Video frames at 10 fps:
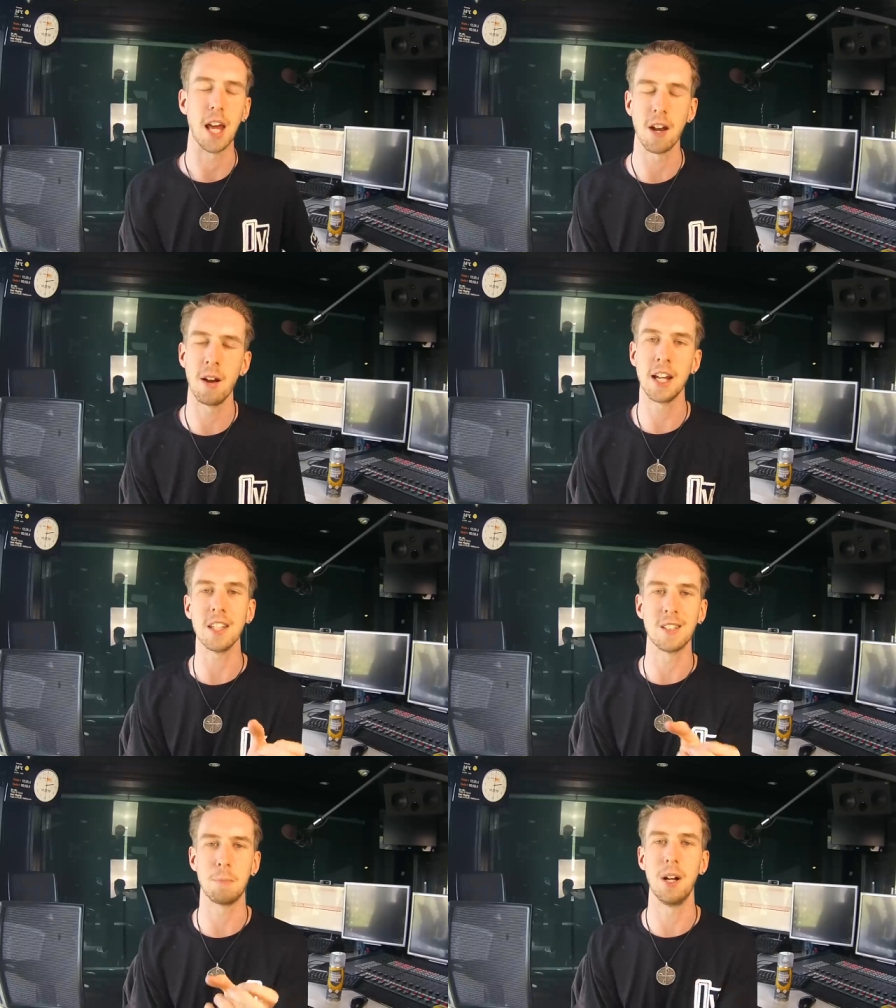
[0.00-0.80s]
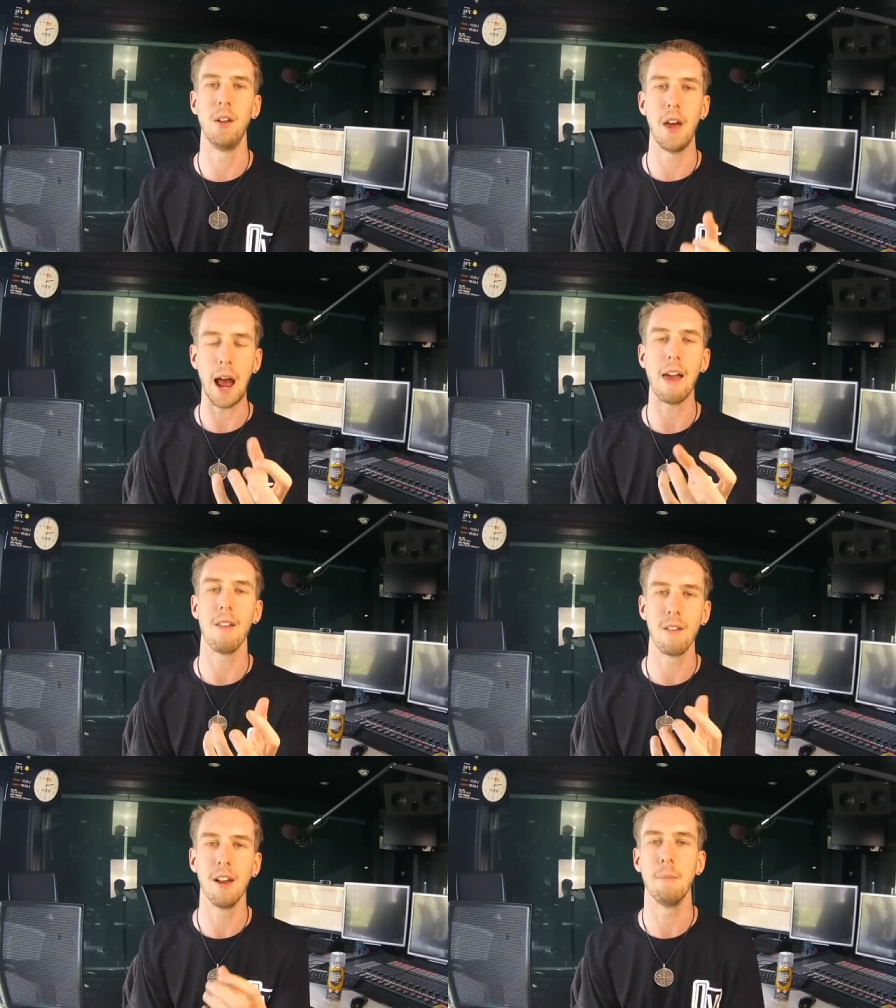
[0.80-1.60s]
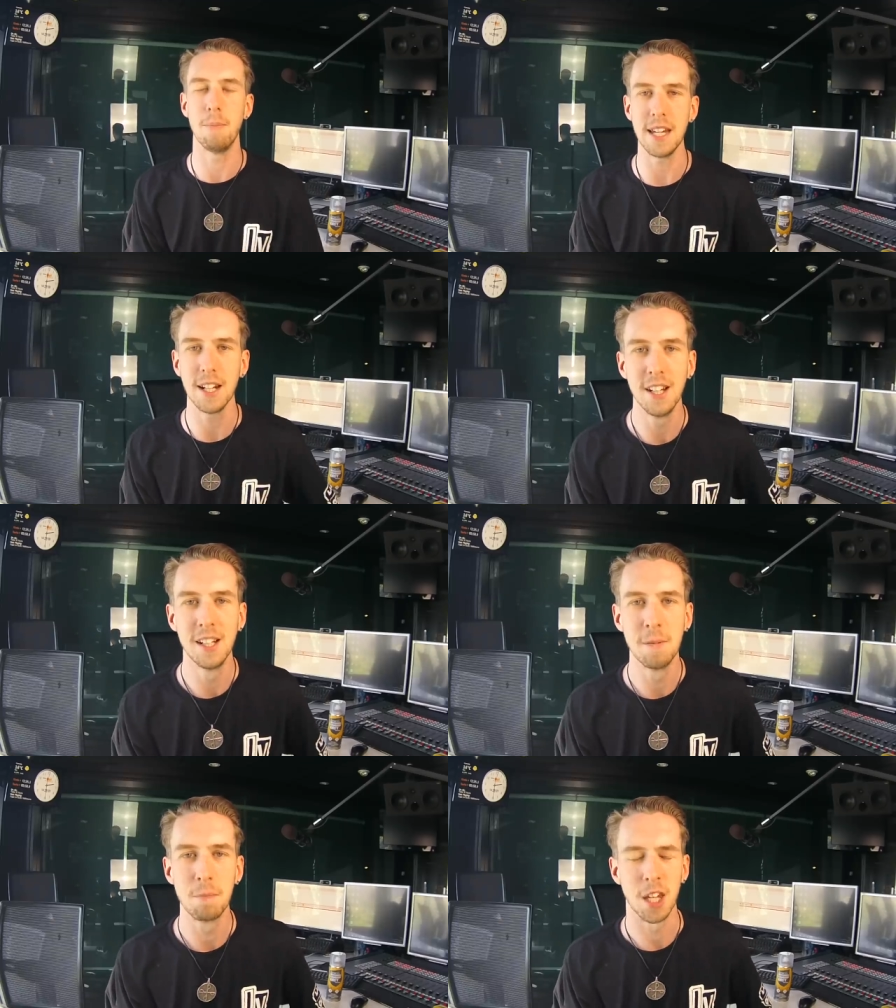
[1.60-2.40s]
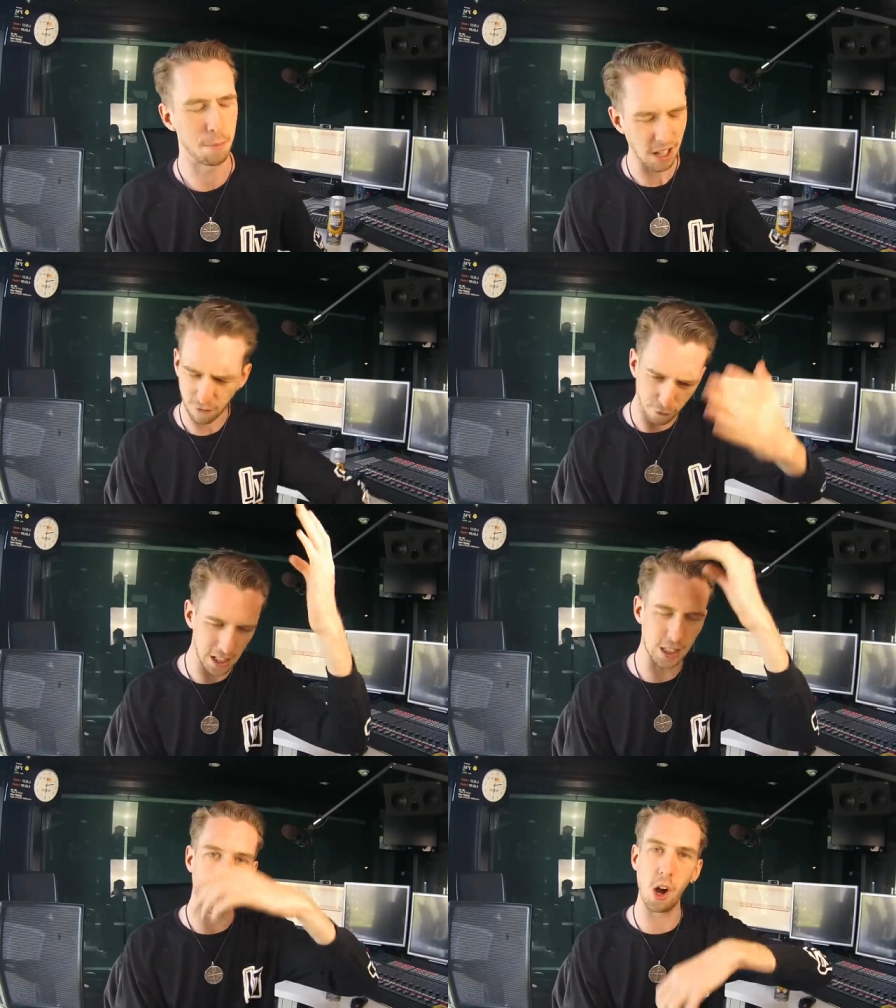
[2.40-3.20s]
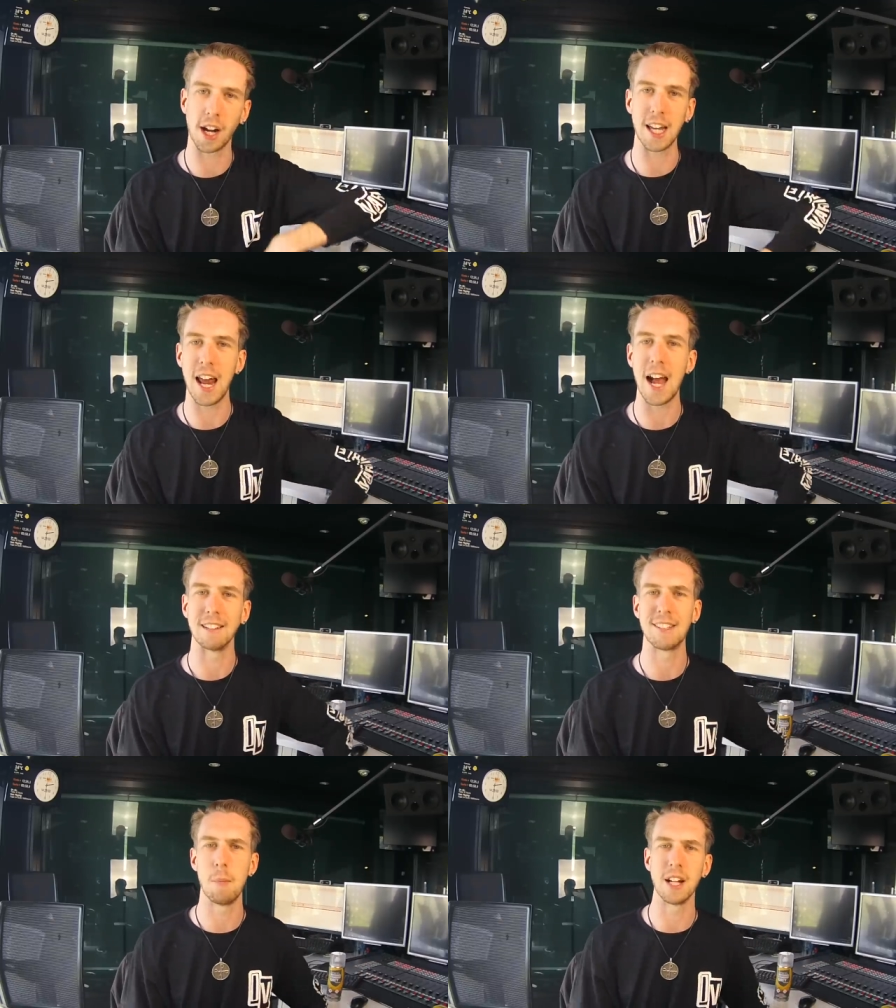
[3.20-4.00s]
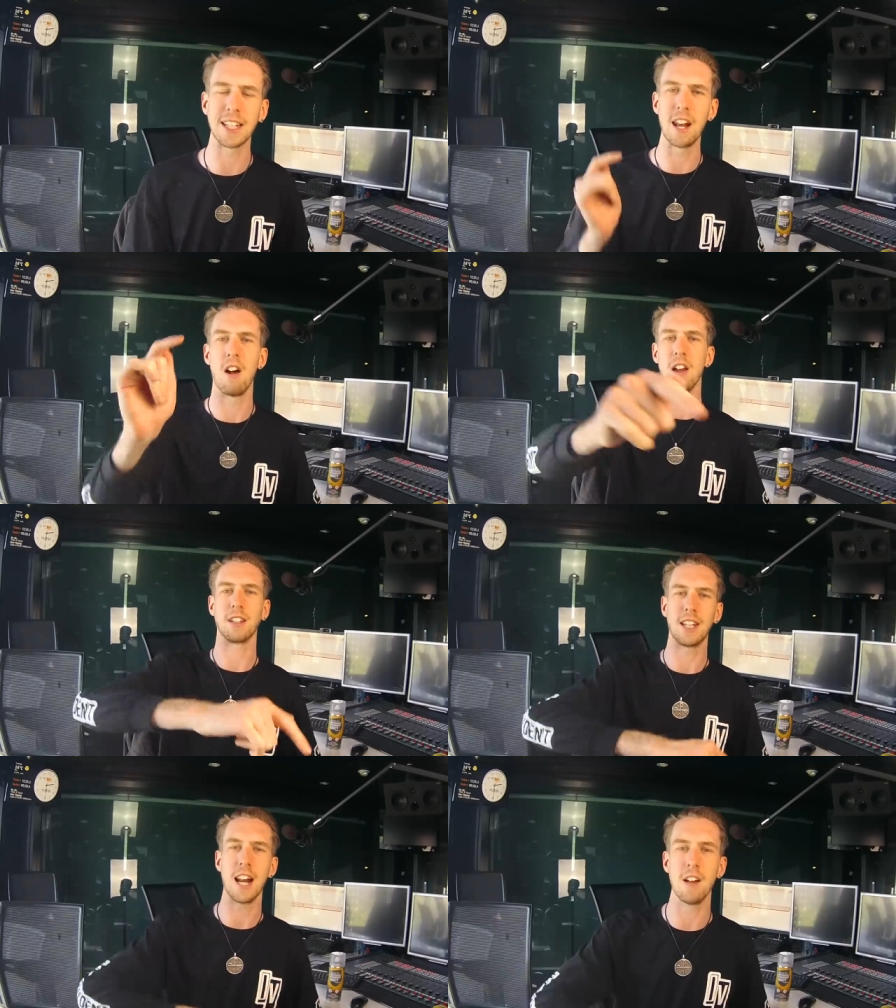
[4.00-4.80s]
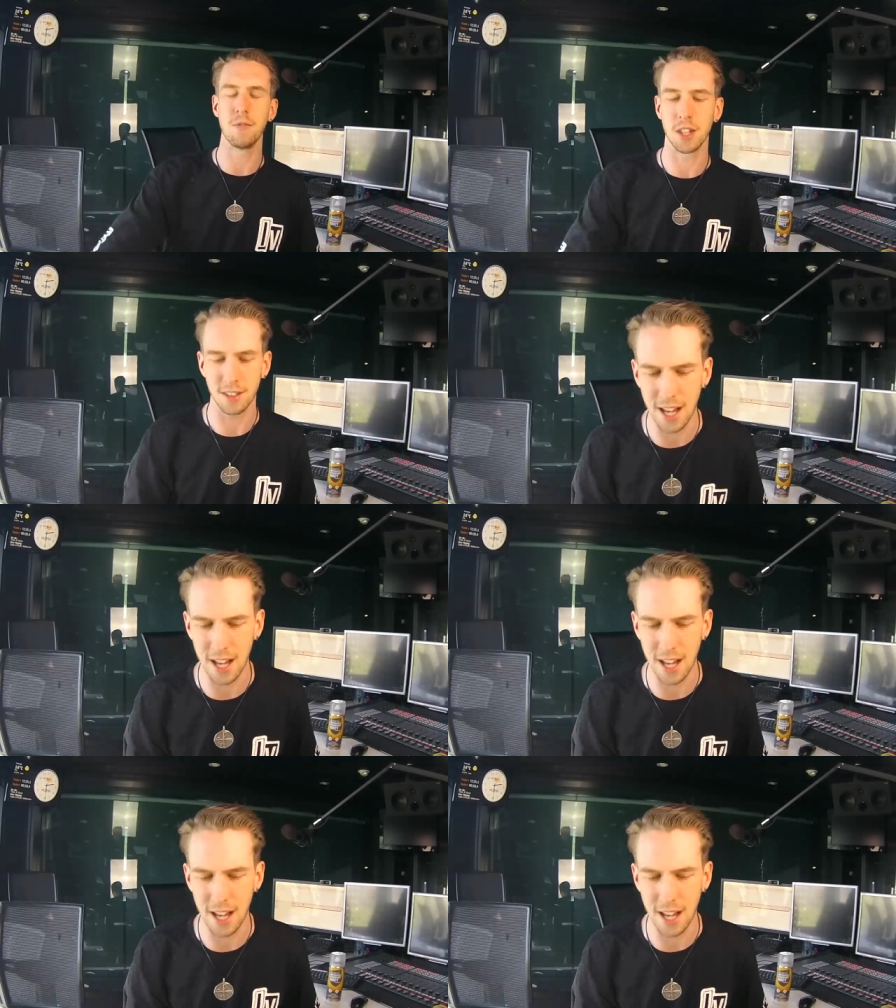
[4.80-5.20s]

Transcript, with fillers: I don't know how you spell the uh, bit, but fucking work it out. Someone get on it. Get it.